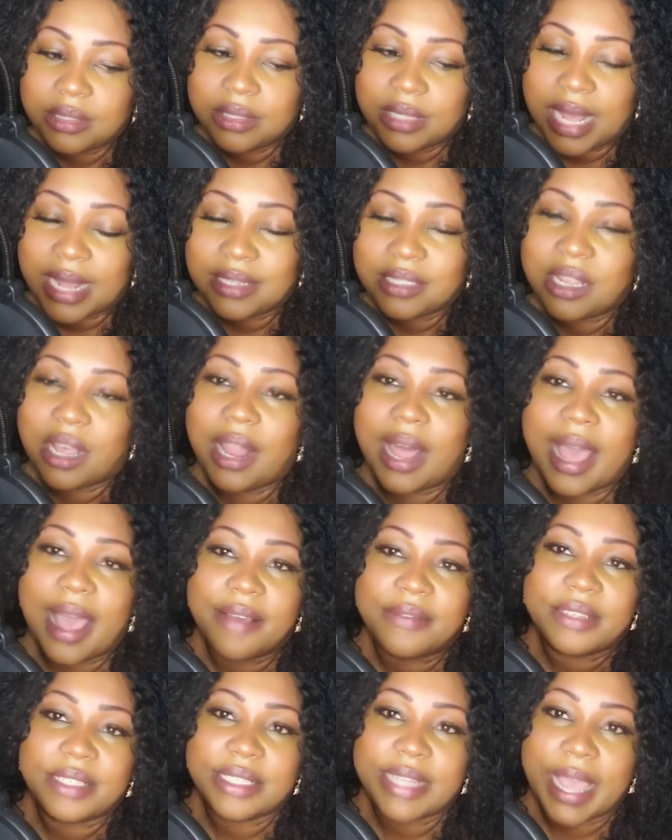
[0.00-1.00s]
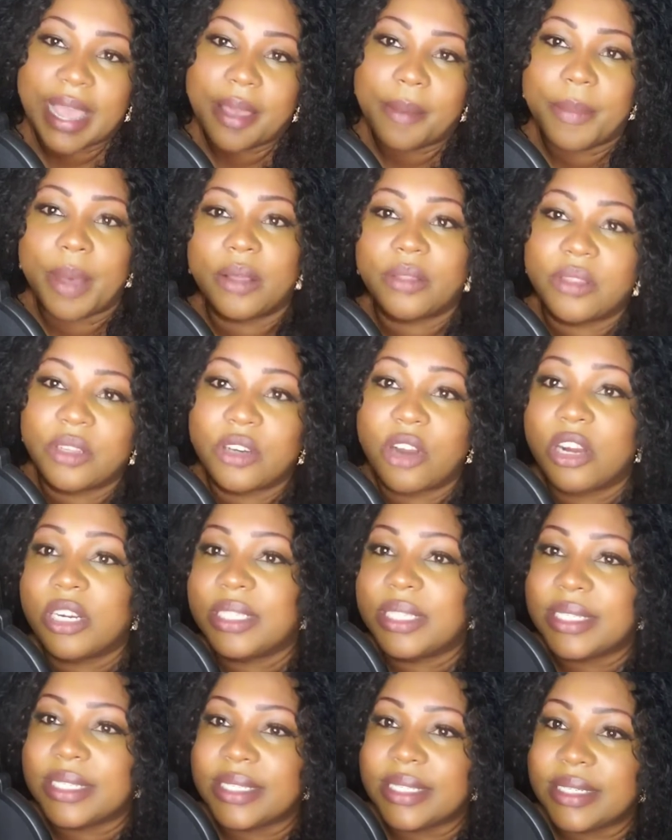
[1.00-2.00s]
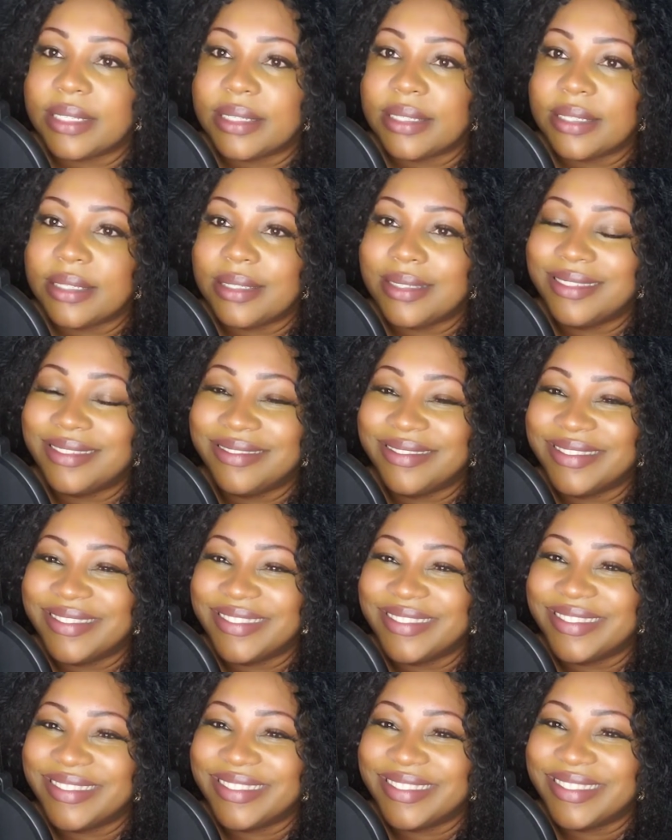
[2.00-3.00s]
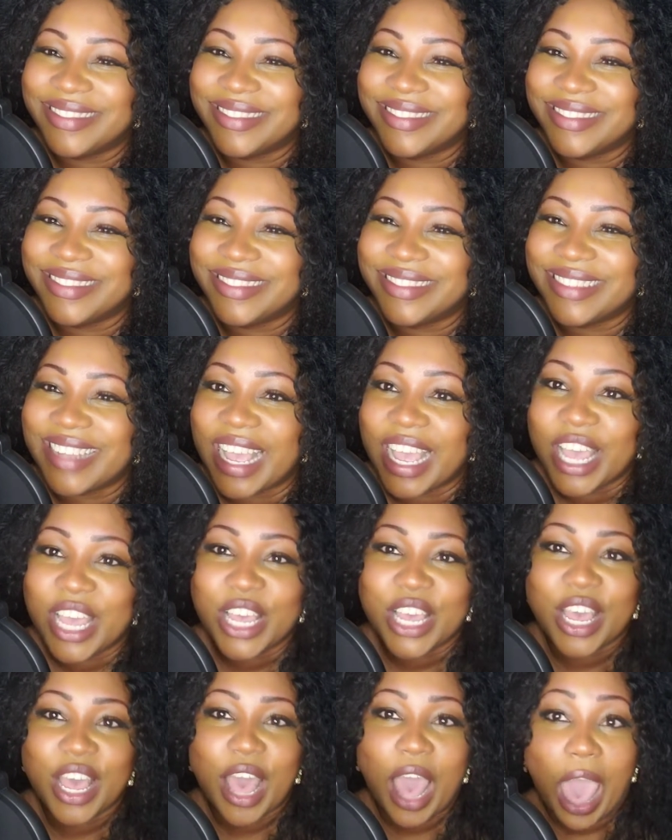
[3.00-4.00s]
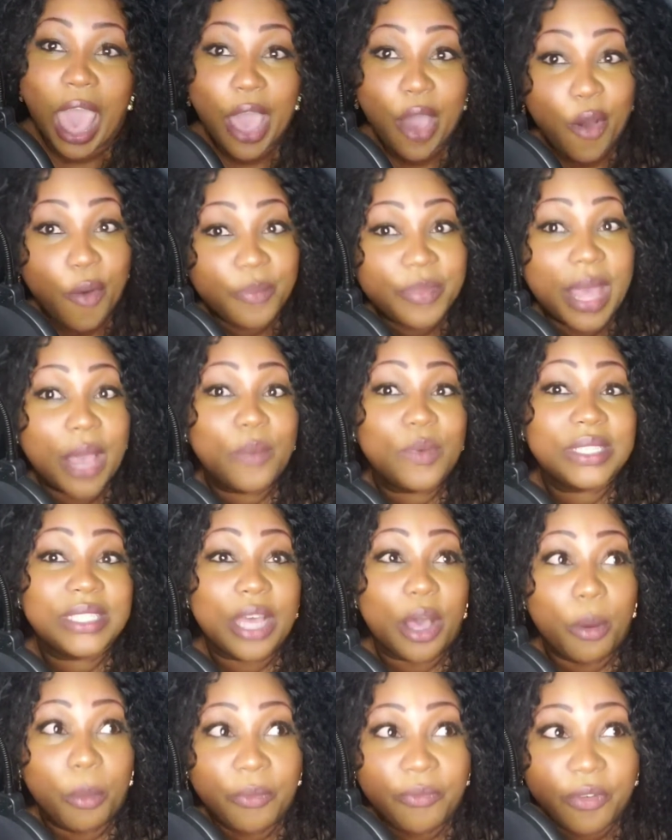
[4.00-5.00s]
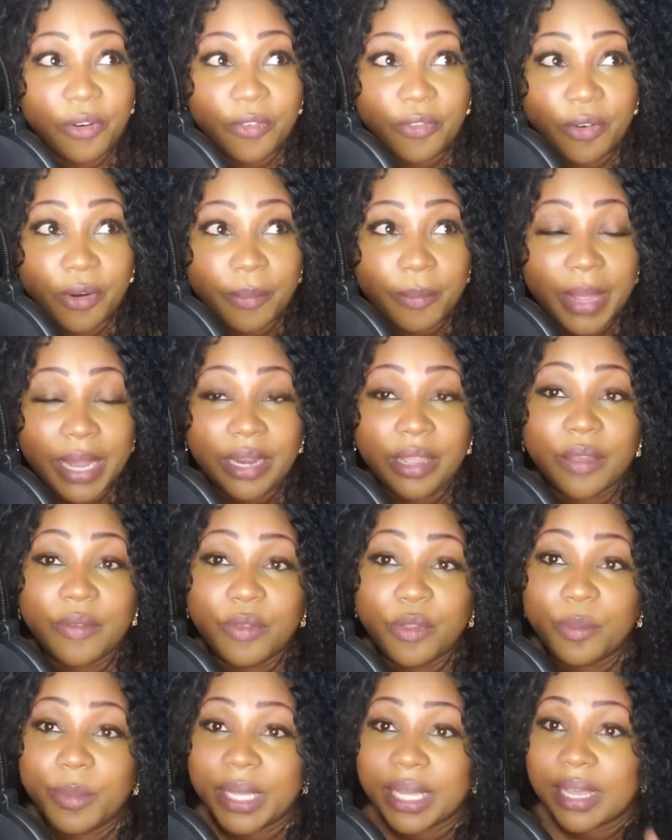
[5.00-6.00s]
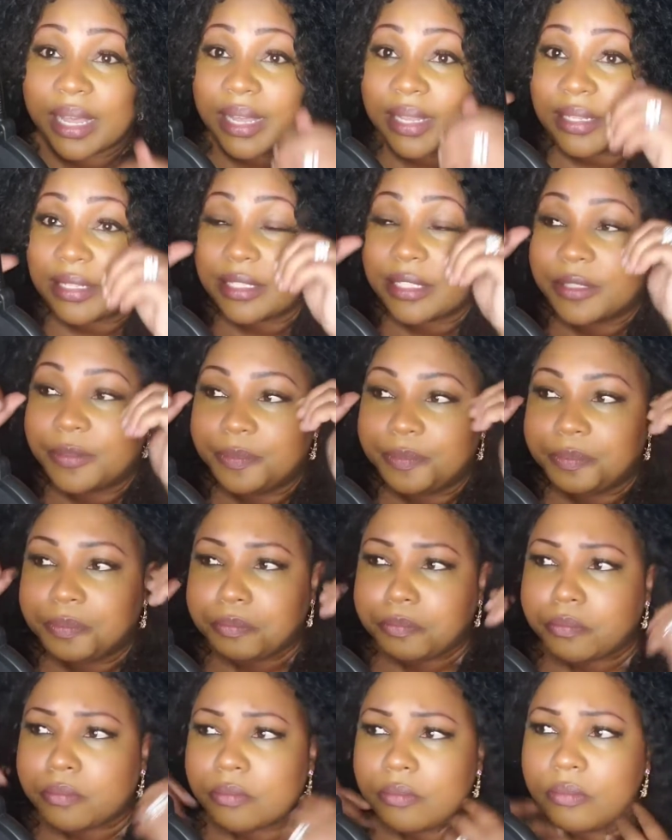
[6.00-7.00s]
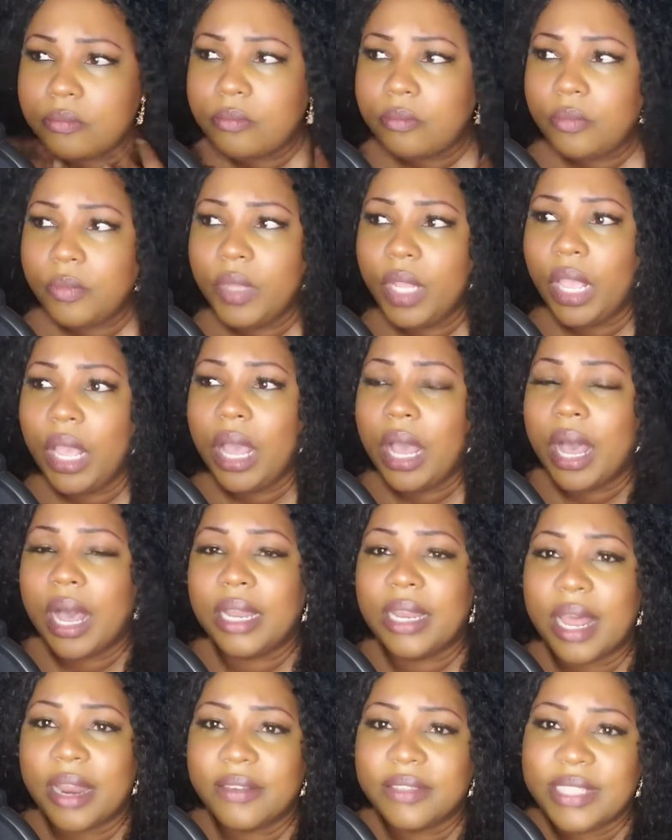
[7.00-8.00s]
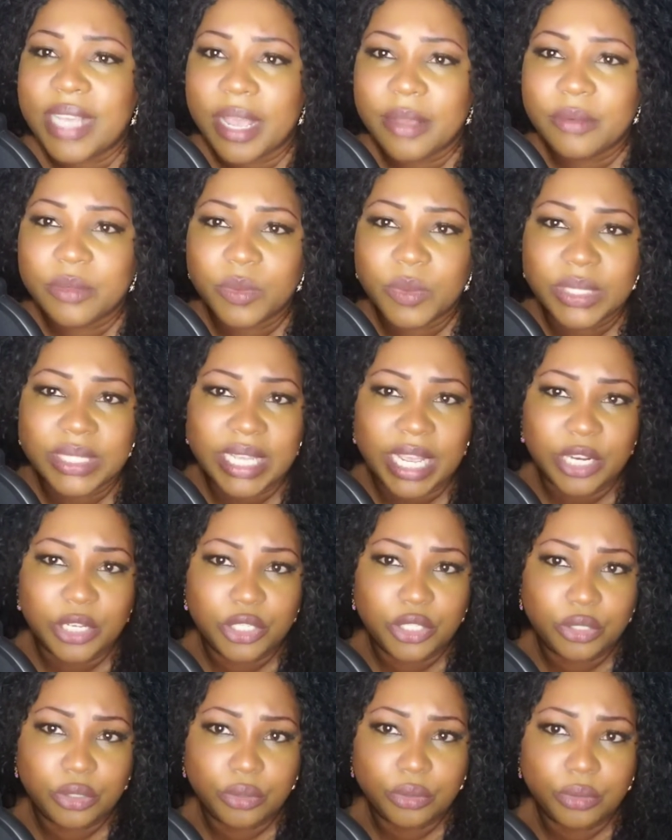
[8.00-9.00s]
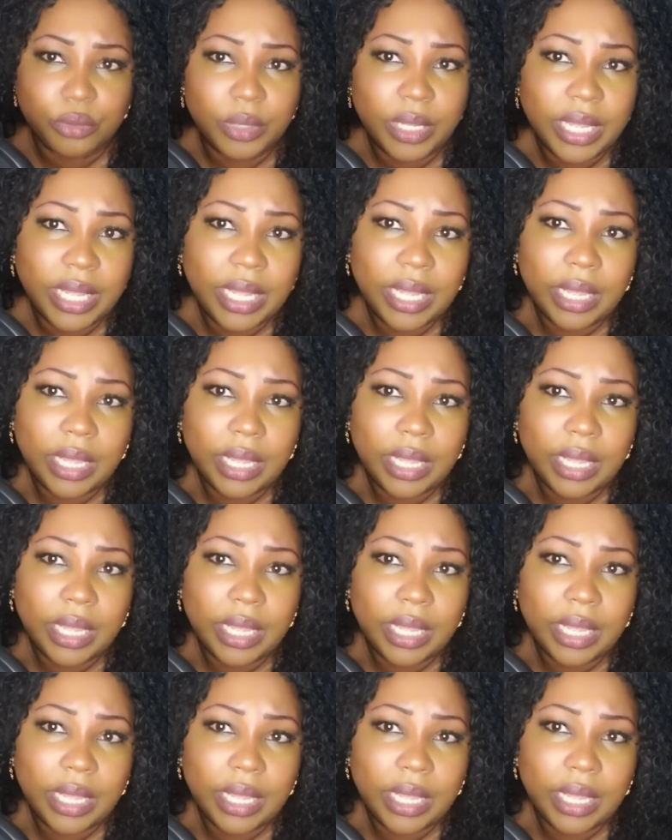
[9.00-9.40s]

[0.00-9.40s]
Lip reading: that's all I have today about the narcissist. I hope that was helpful for many of you, because a lot of times we tend to